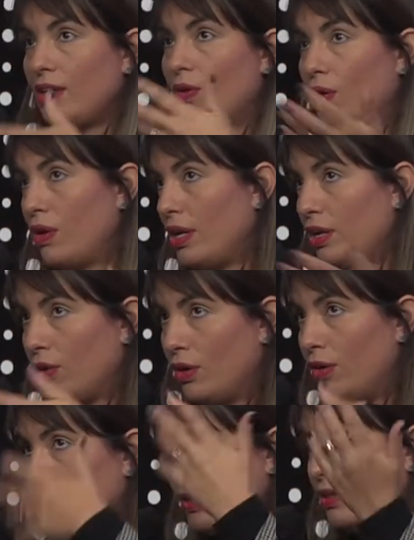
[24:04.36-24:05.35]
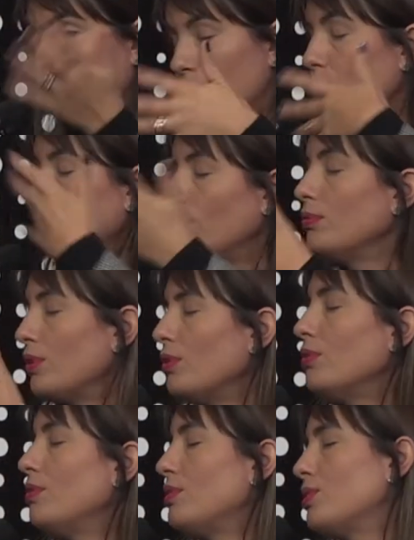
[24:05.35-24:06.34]
on and off, and
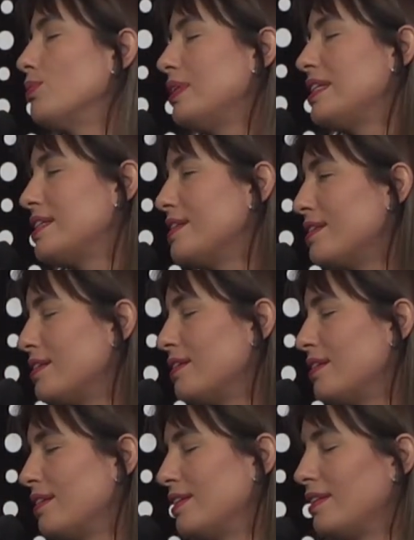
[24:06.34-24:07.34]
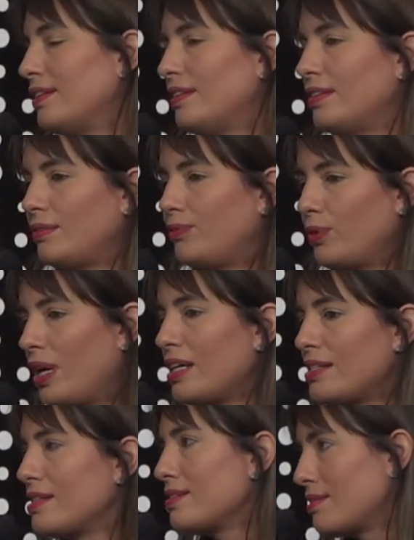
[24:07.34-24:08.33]
so this is the for
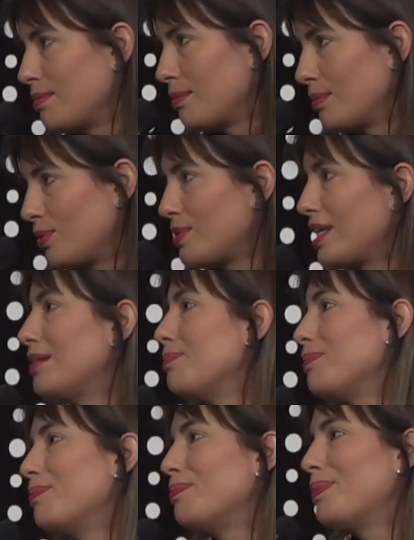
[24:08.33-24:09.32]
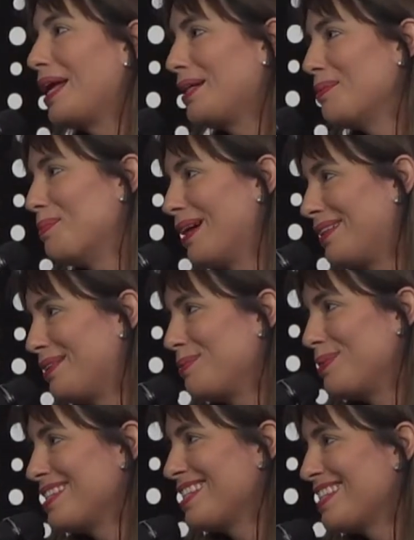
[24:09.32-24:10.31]
us is to say bread and butter
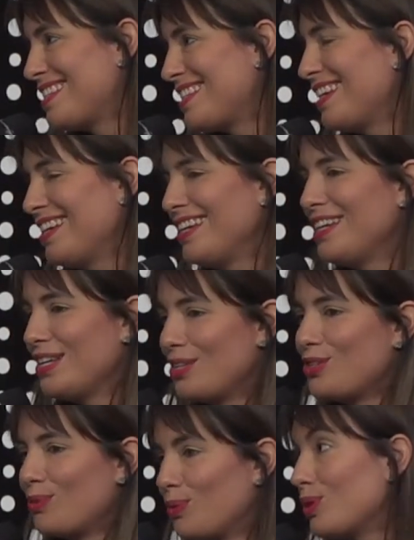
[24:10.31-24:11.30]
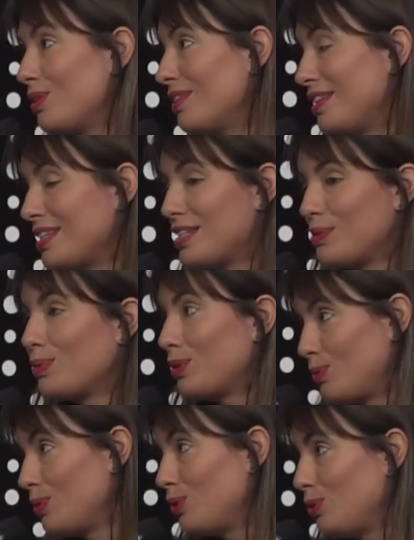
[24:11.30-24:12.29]
business. So this is
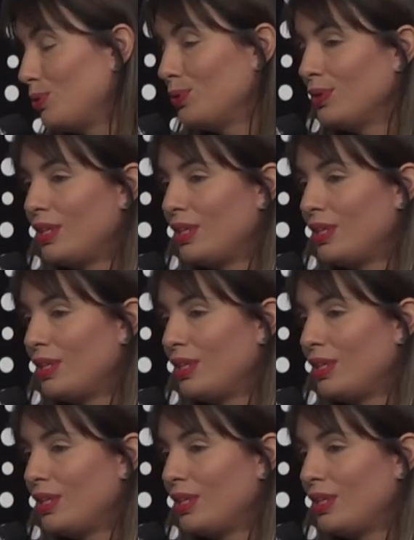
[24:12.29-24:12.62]
what we do,